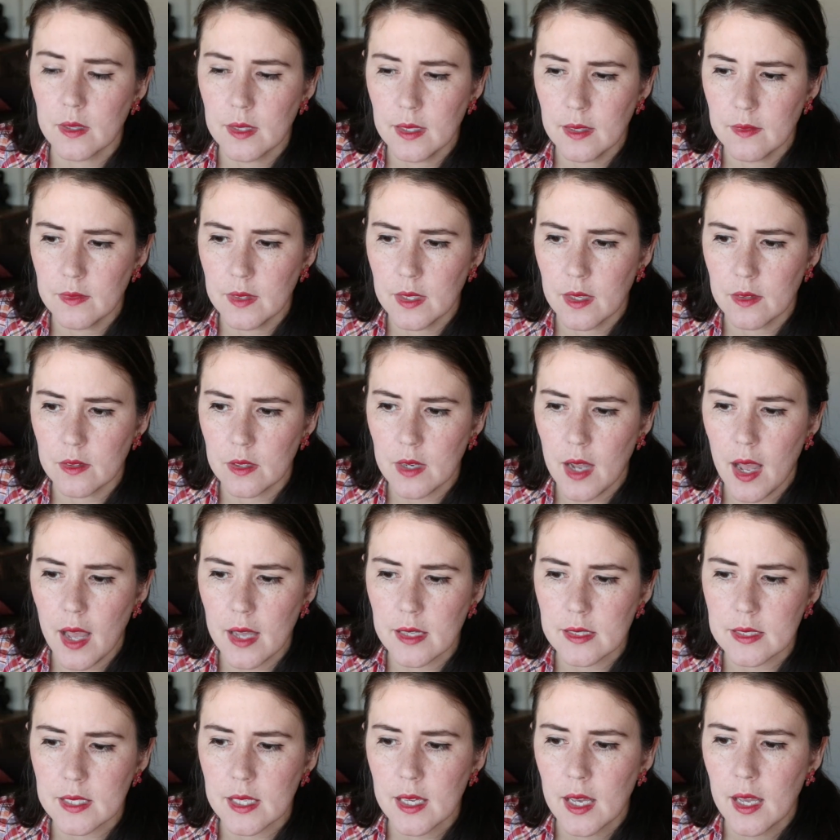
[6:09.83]
any of the other
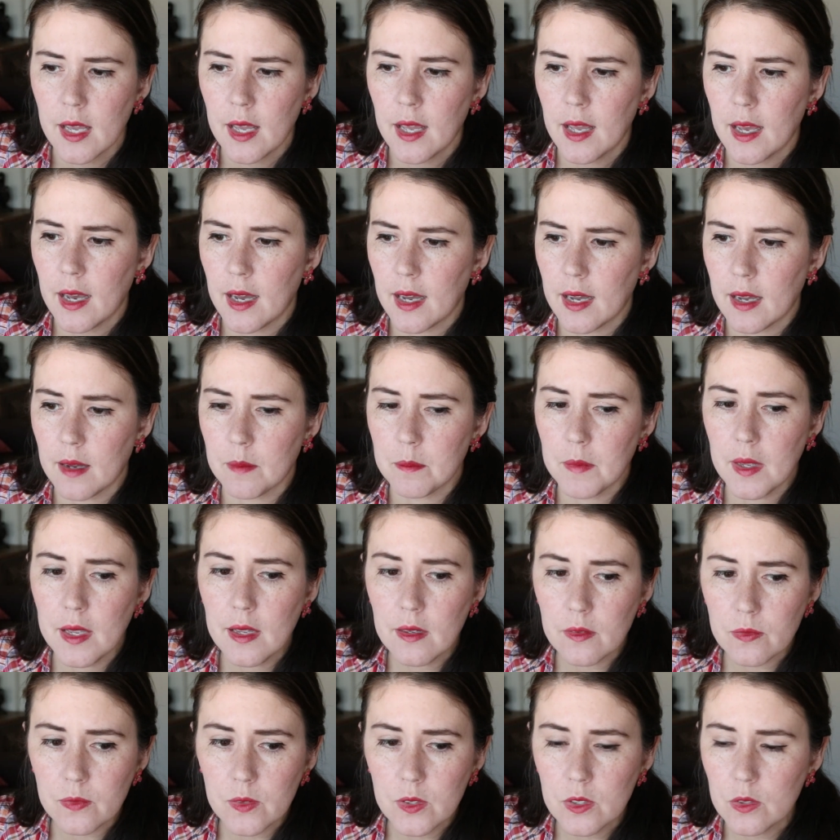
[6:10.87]
guys.
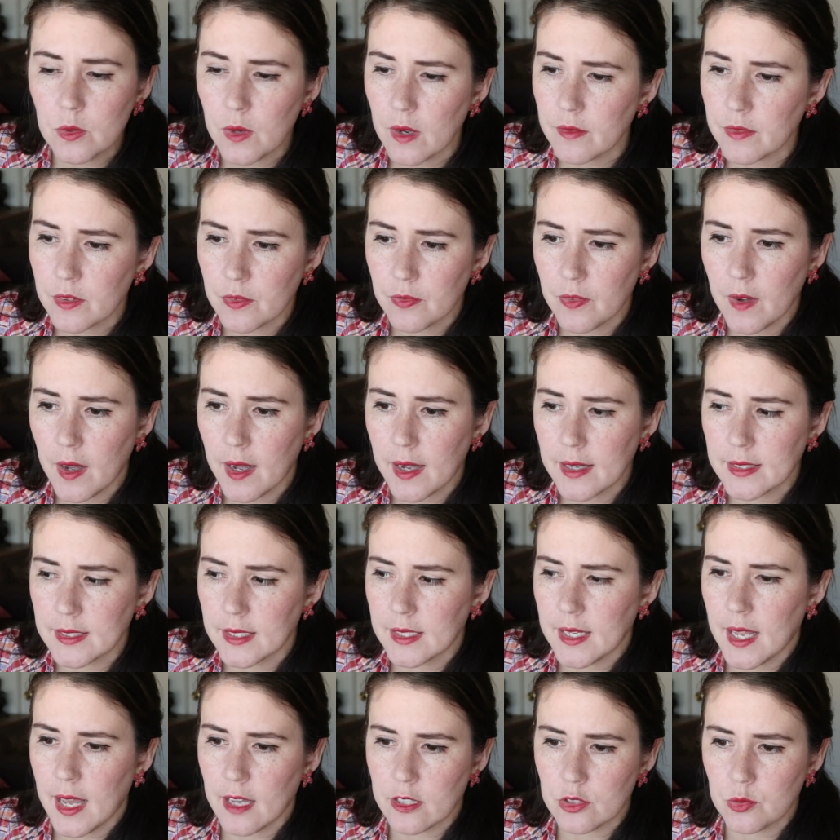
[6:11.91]
If you ever find
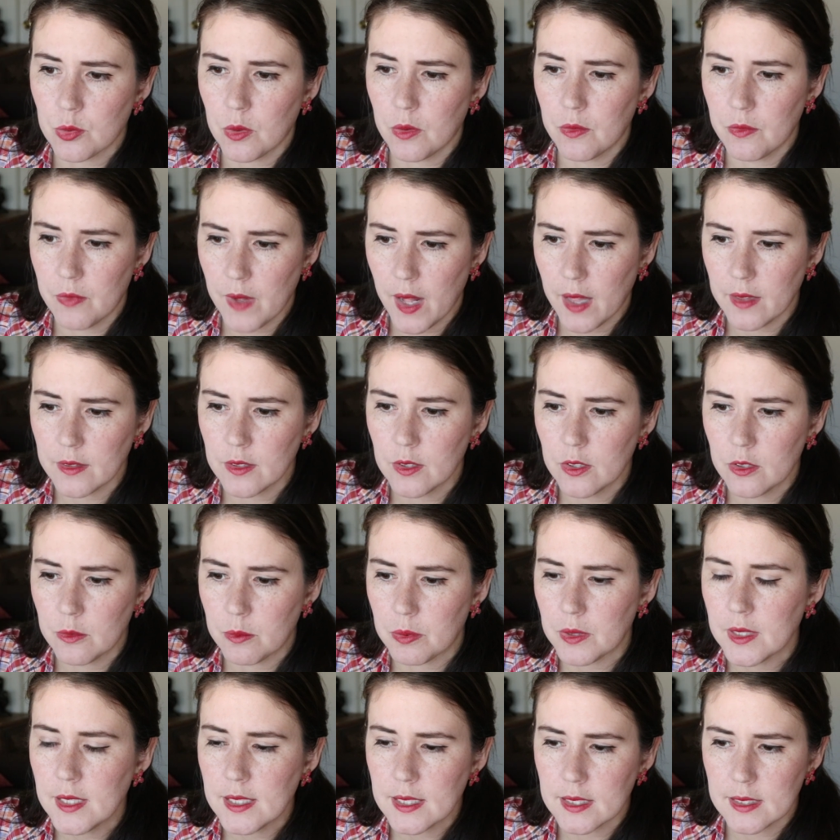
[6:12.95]
an actual value,
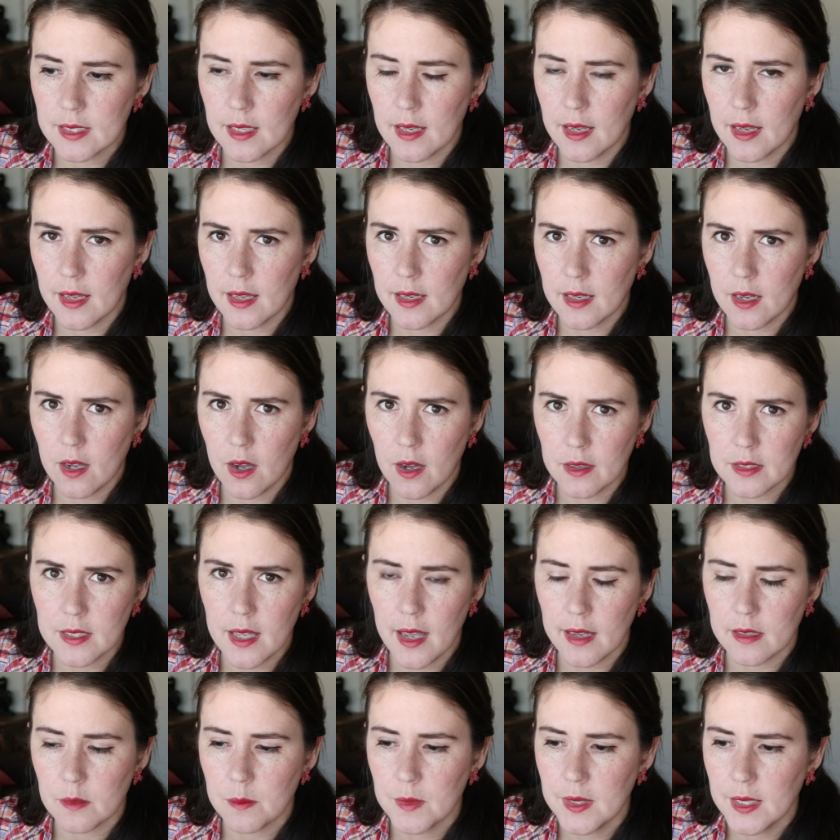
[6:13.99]
please
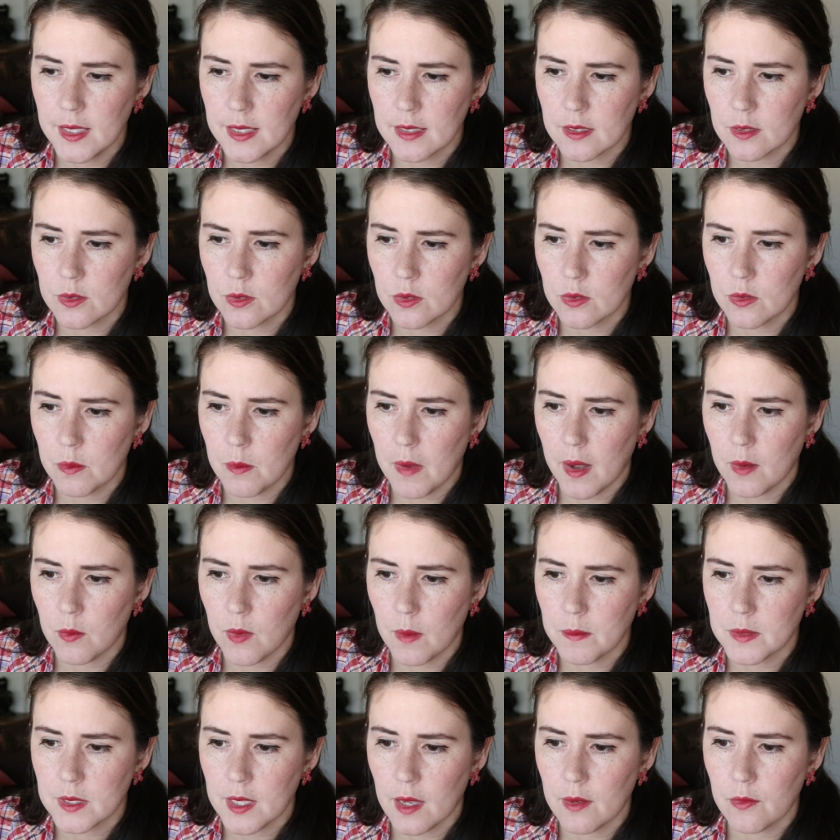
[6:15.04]
contact me through my
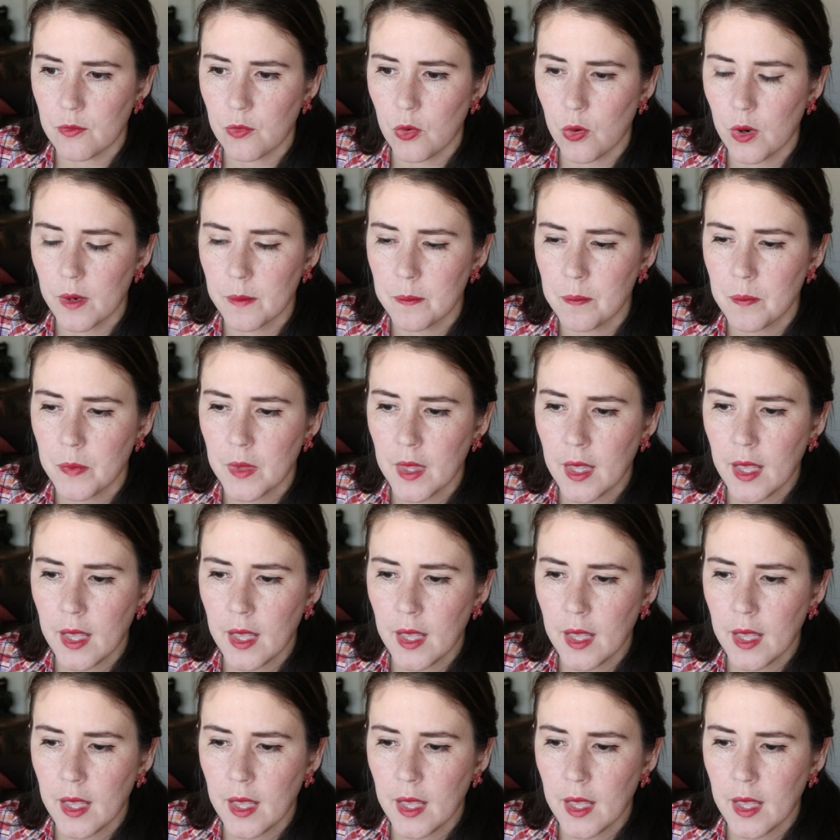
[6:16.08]
website form.